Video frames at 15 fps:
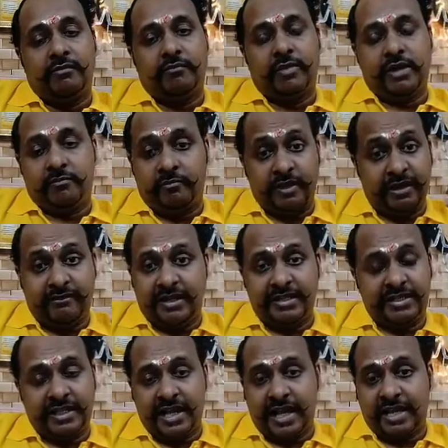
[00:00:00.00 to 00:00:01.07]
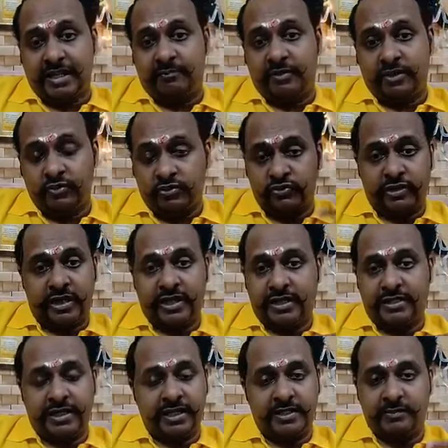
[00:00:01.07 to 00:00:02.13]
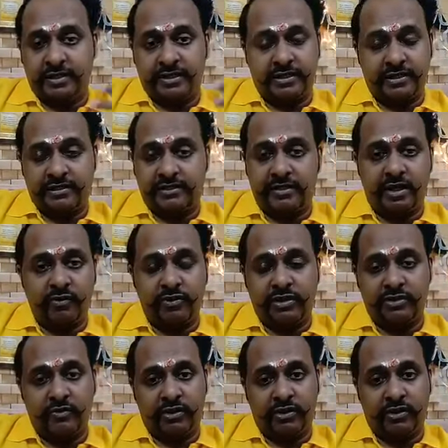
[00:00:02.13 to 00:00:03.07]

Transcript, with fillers: but previously IAP used to conduct the inspections now it is